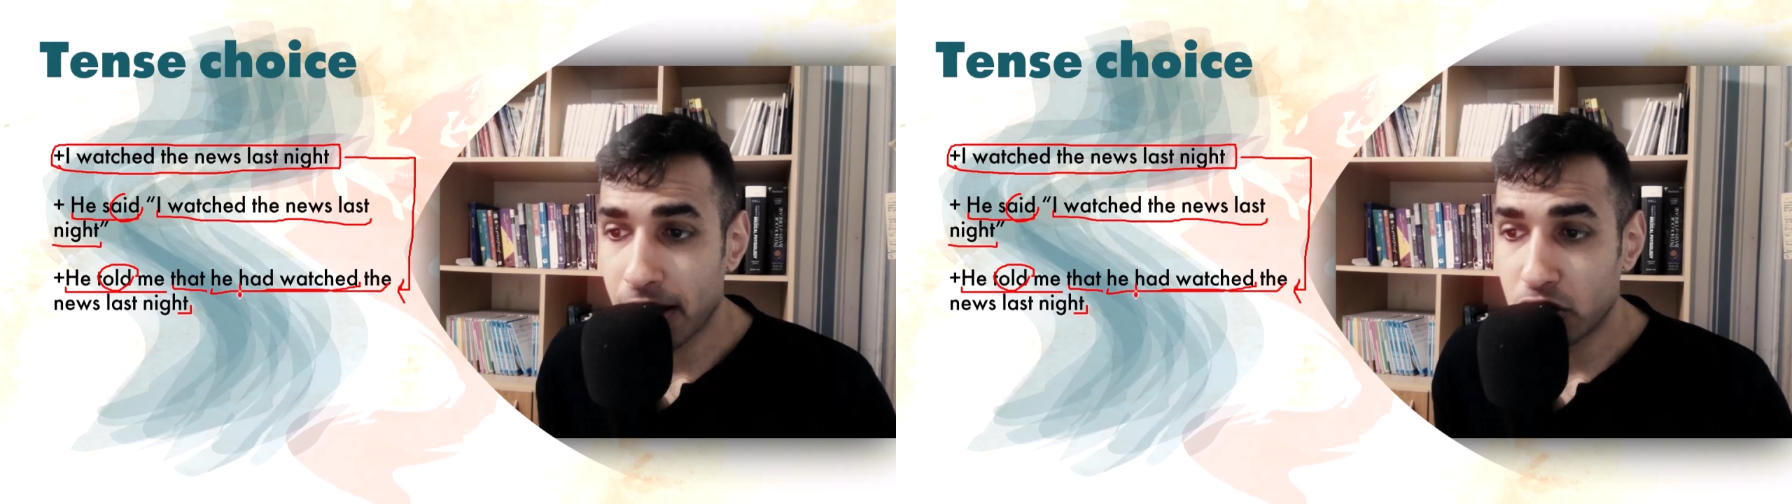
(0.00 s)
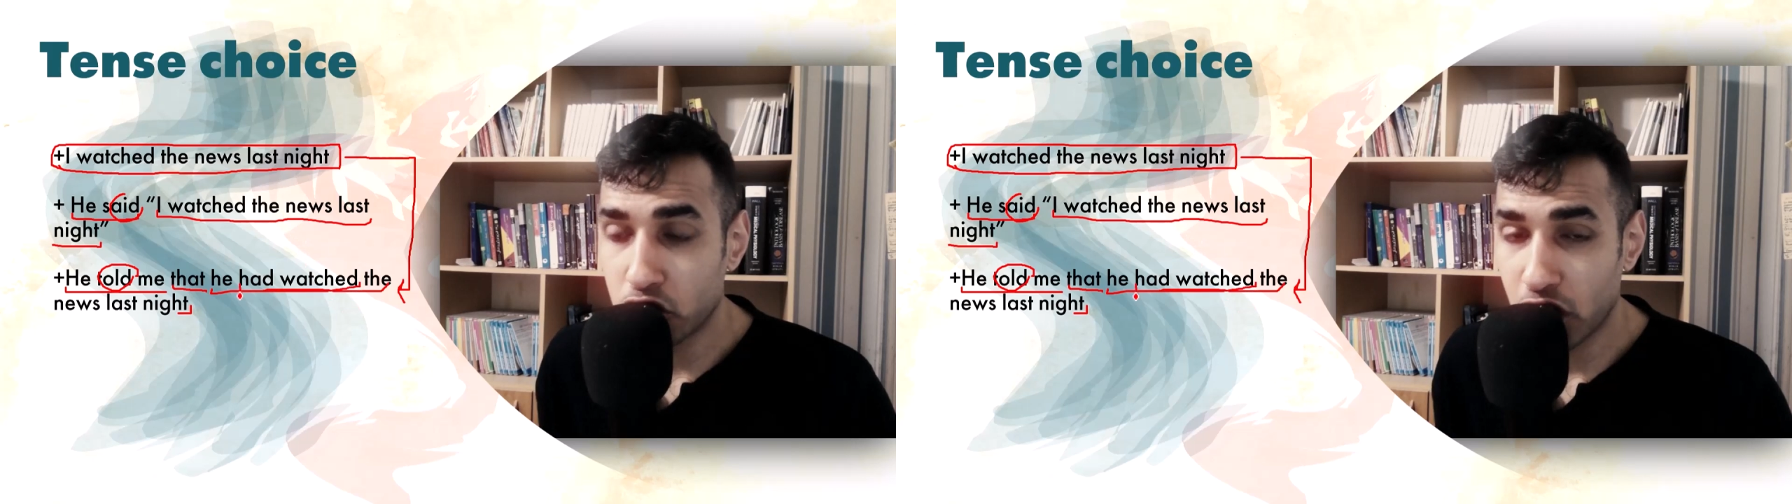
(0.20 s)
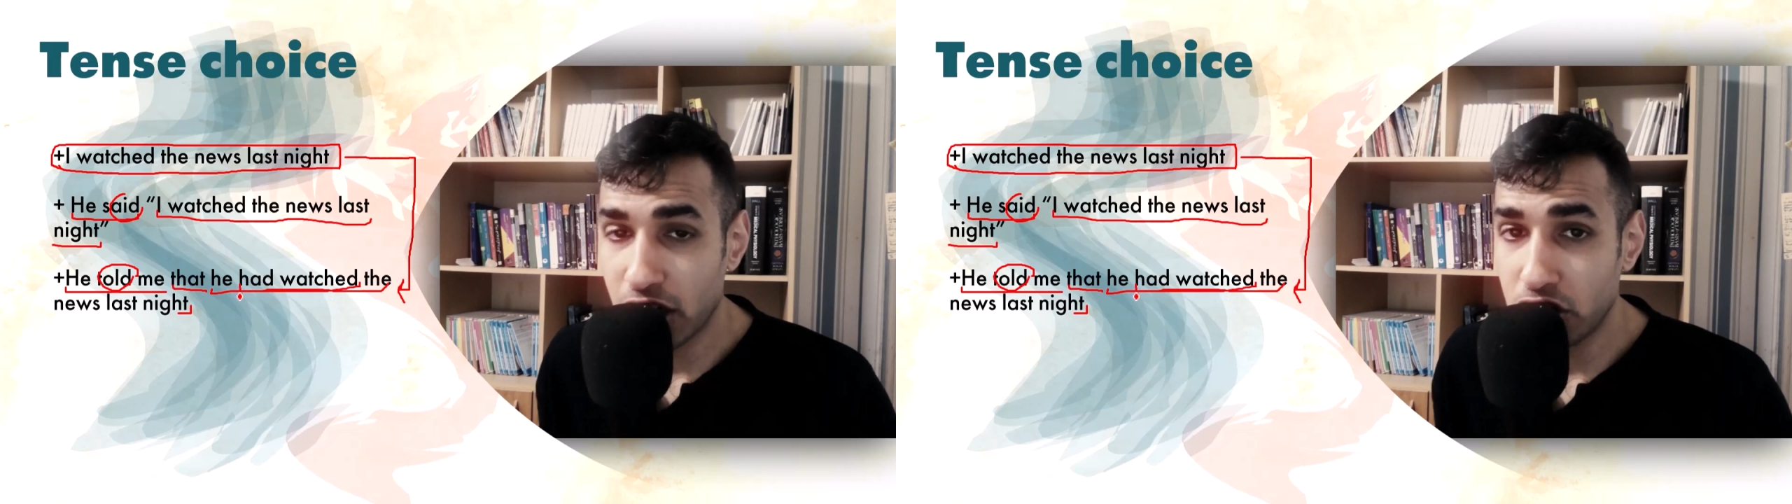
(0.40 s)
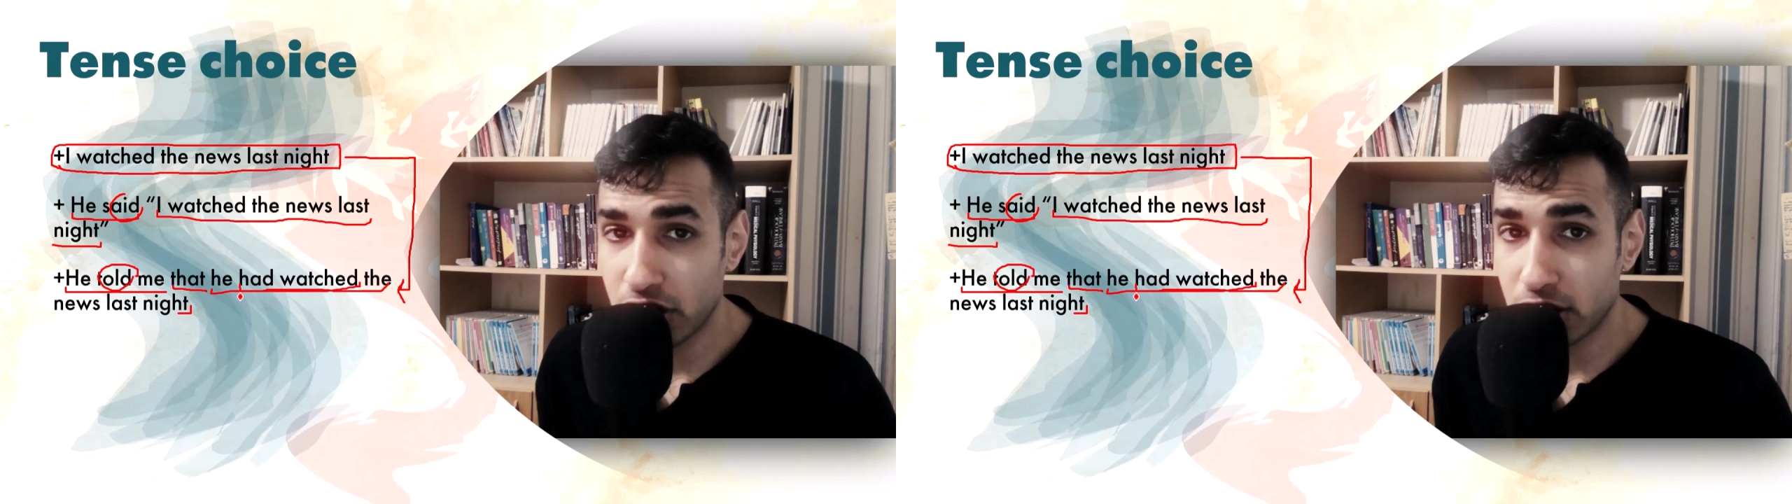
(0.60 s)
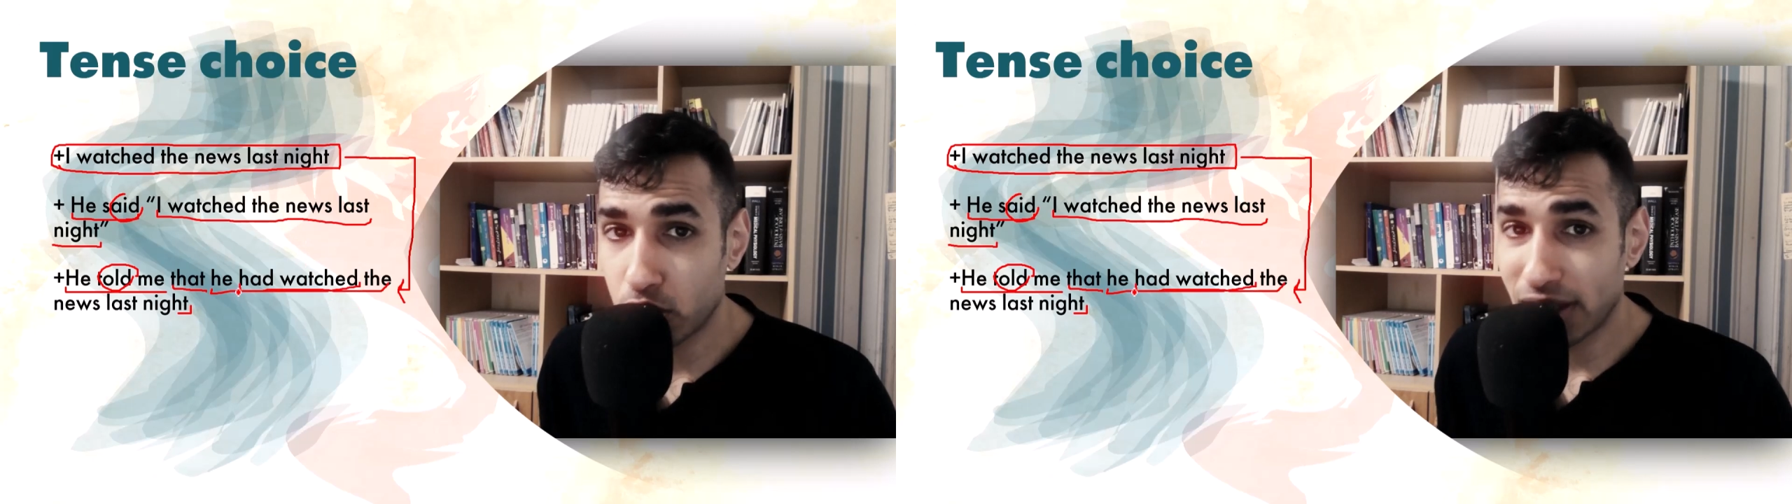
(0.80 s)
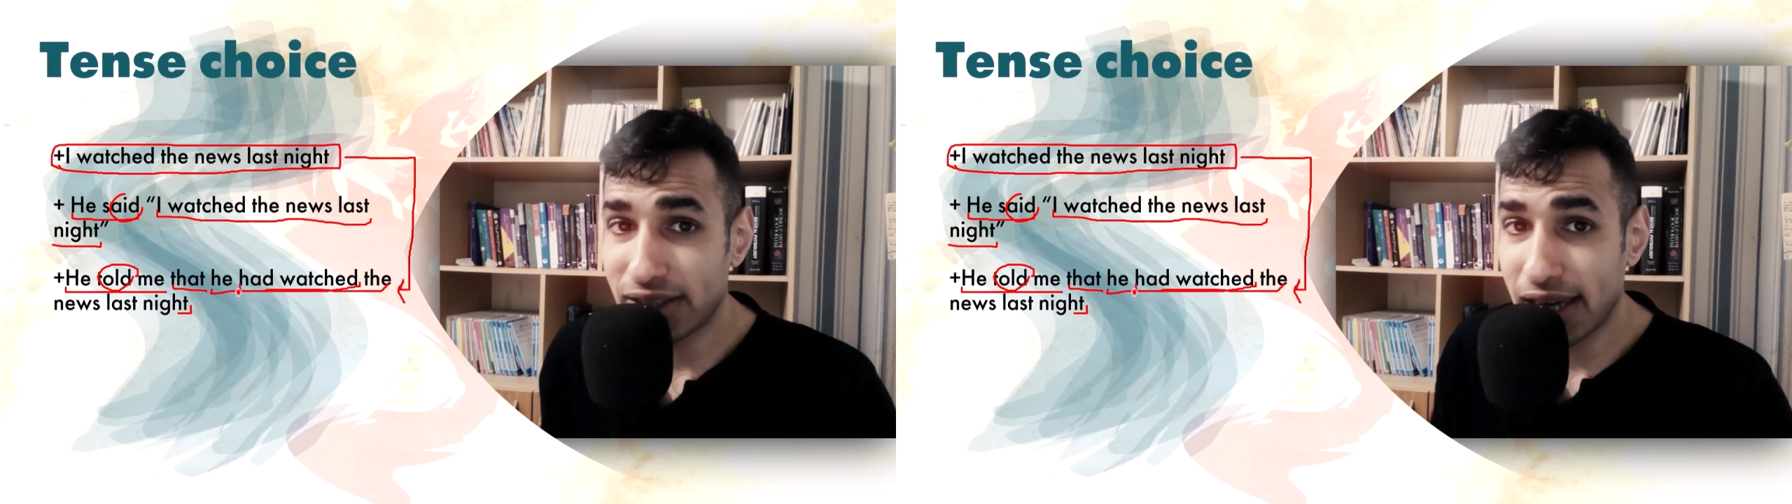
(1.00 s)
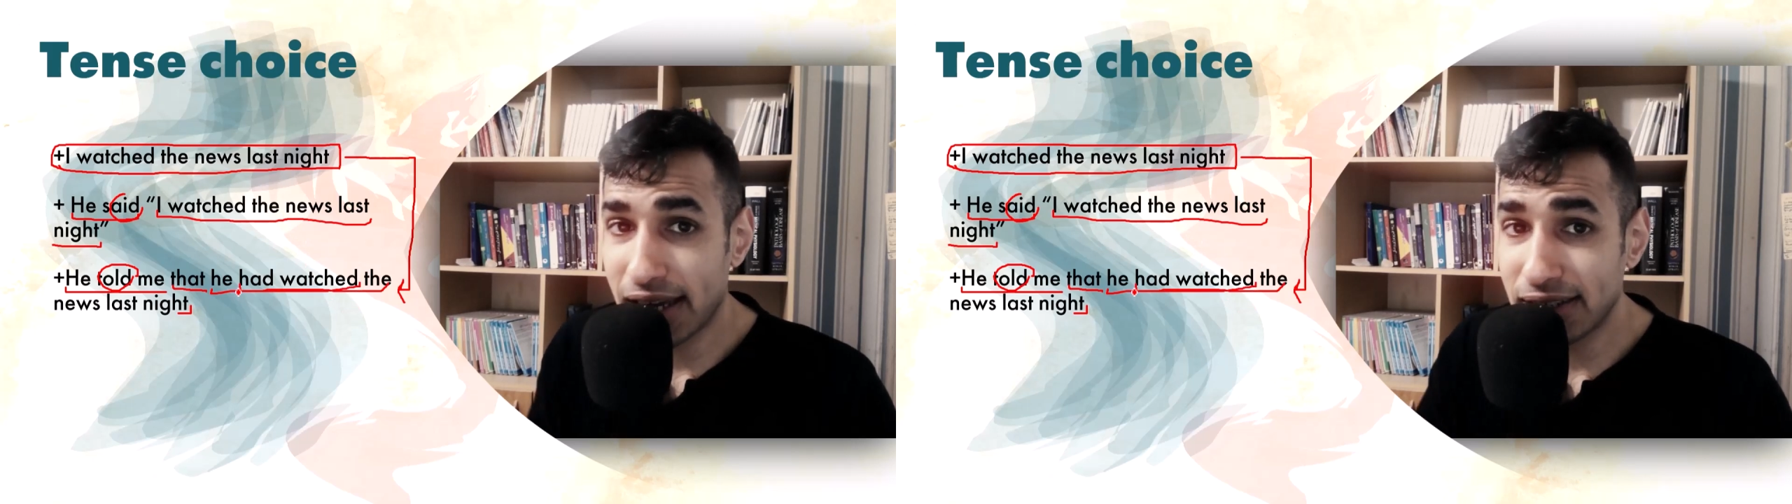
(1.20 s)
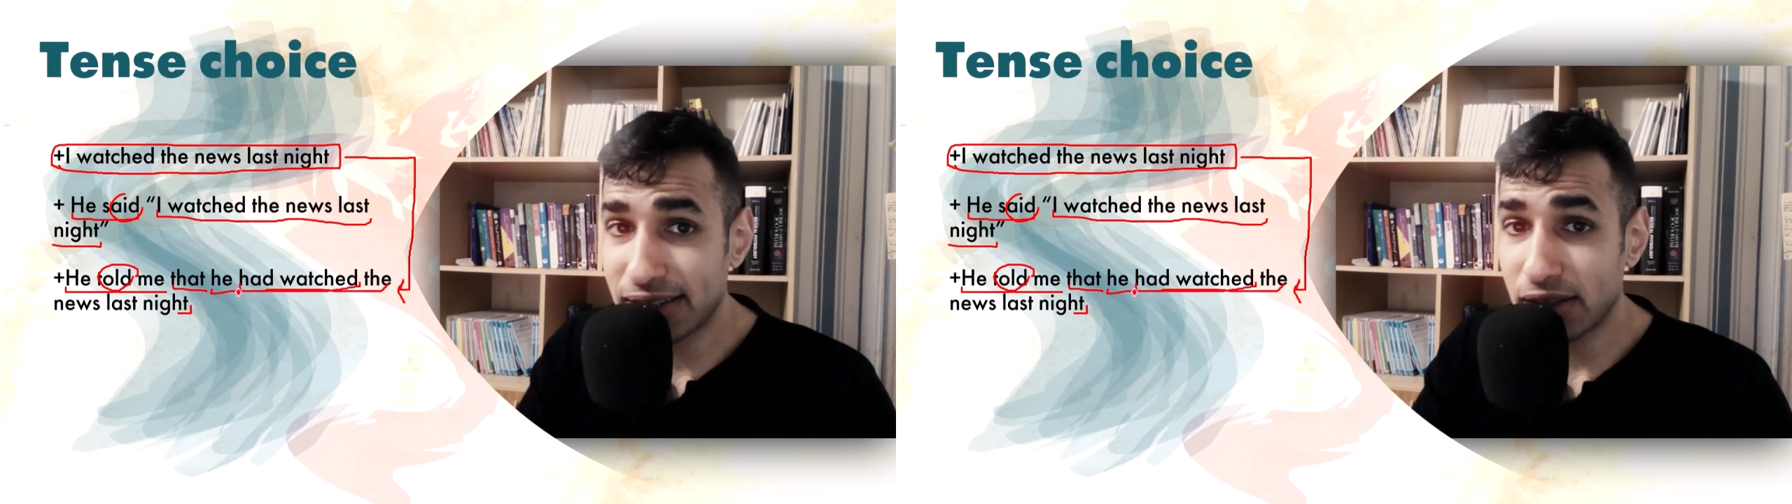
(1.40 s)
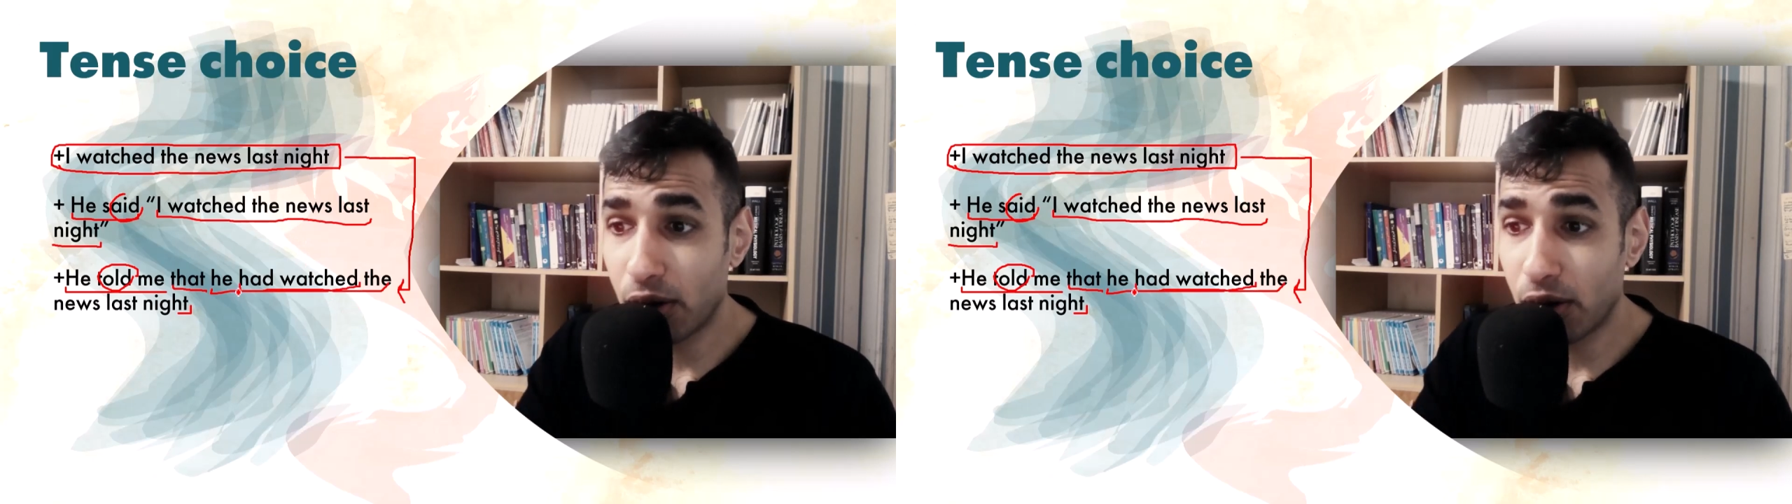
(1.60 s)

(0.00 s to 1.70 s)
changes to a tense